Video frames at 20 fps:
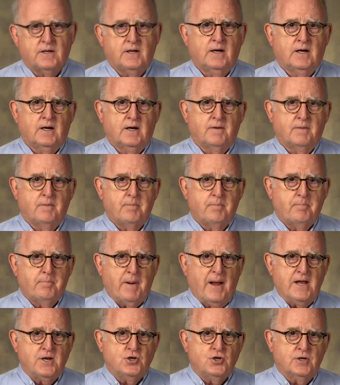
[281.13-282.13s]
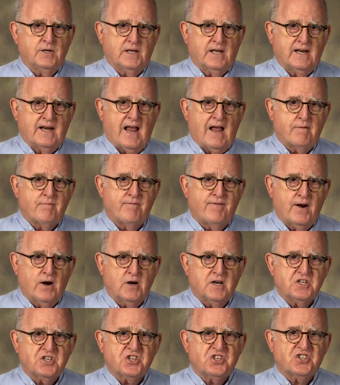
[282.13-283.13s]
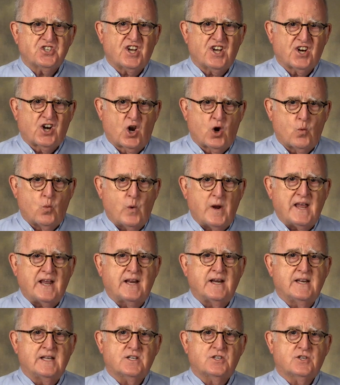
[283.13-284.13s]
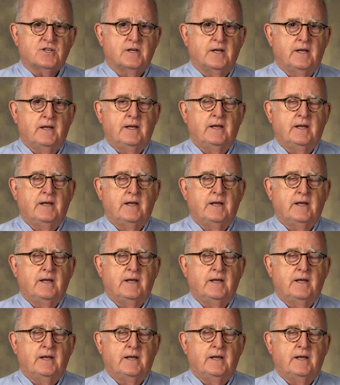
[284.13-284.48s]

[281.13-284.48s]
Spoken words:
A patient can have very subtle weakness,